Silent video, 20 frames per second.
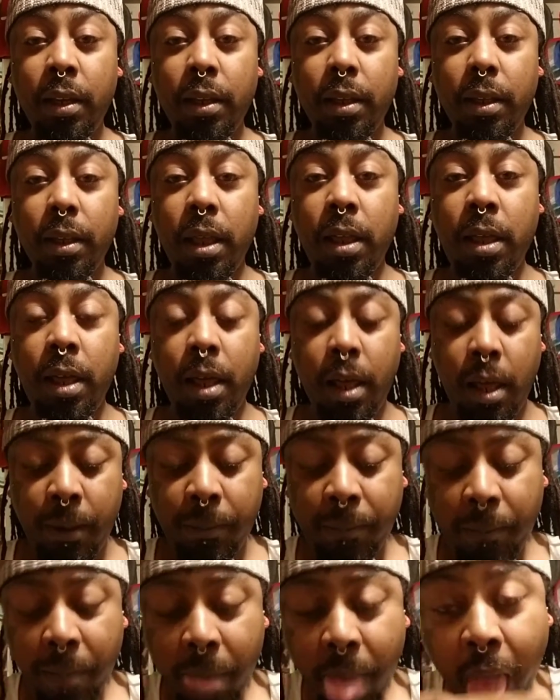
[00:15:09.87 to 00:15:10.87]
And
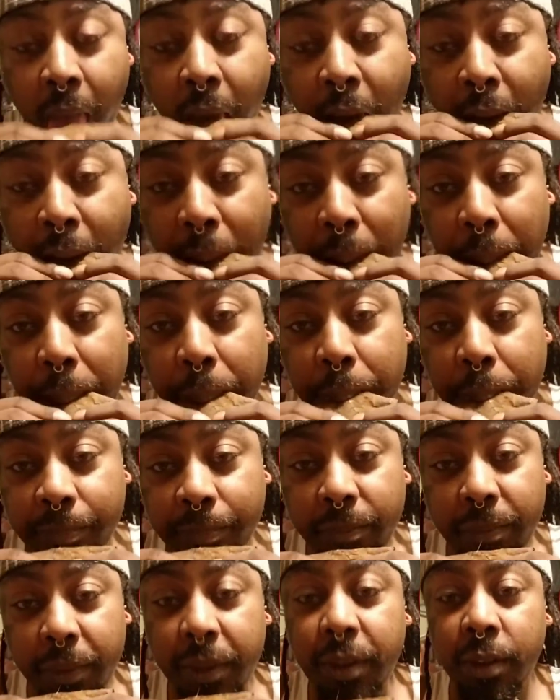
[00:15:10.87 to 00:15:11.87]
then he came down
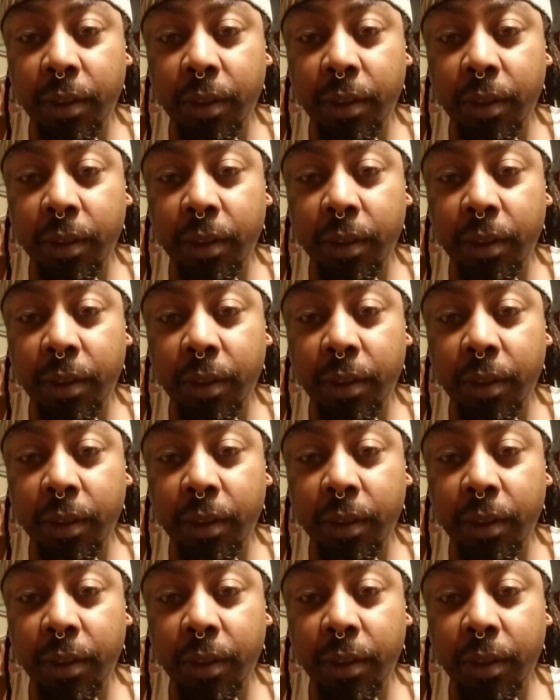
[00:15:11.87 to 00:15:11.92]
to the